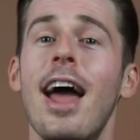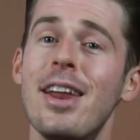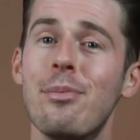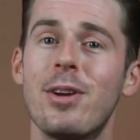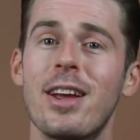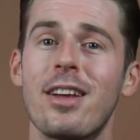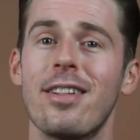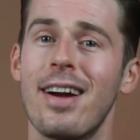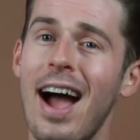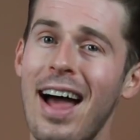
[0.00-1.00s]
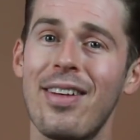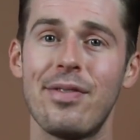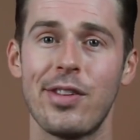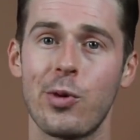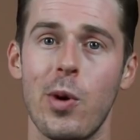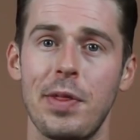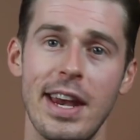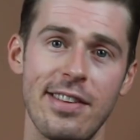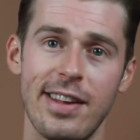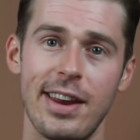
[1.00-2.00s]
And in particular, I love this quote
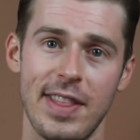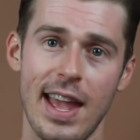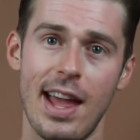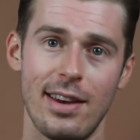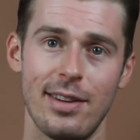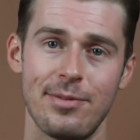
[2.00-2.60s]
that he said at the end.